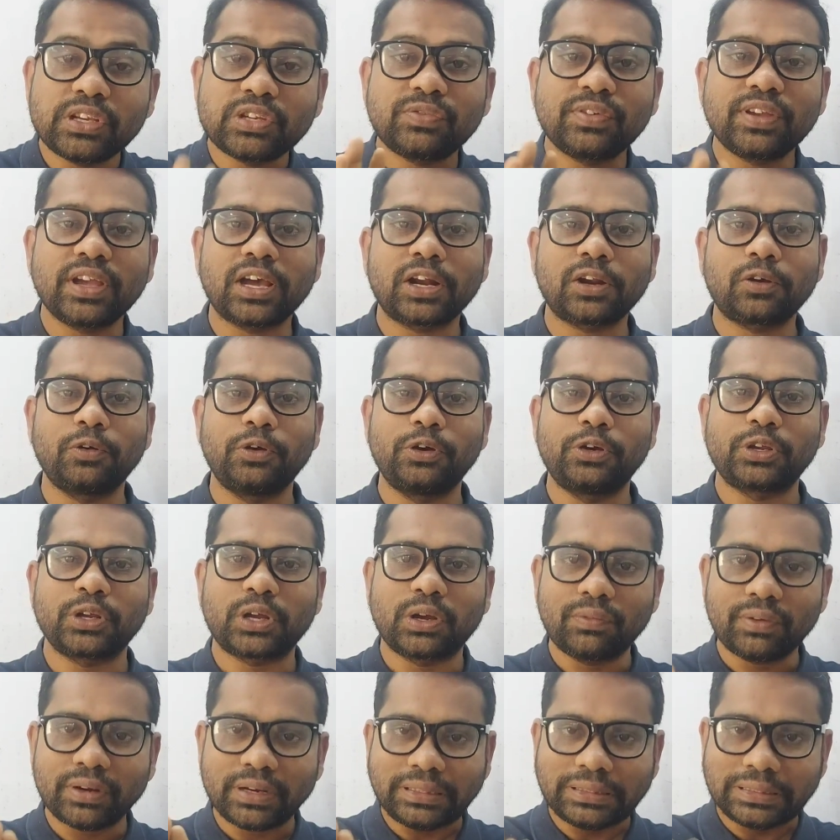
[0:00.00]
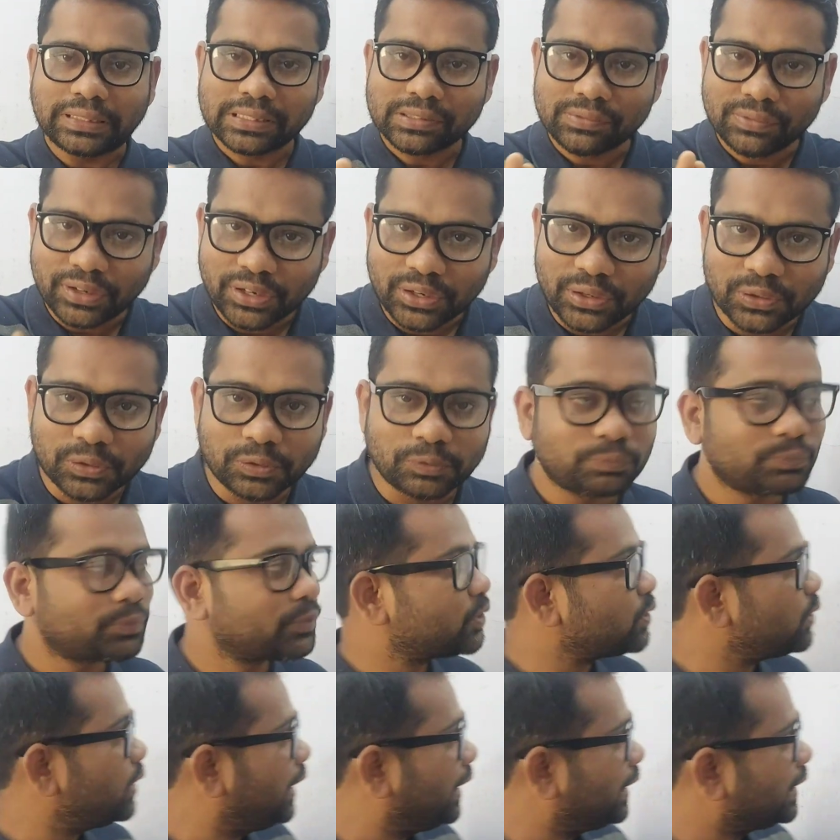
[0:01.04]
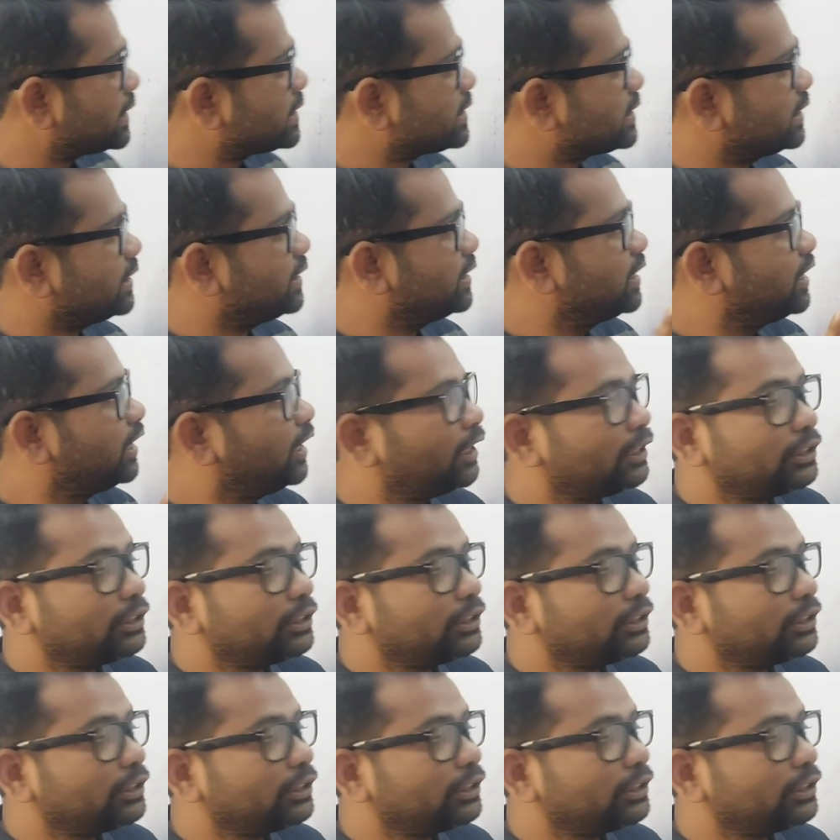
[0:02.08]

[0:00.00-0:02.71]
which we are going to cover in this video? So, let us see.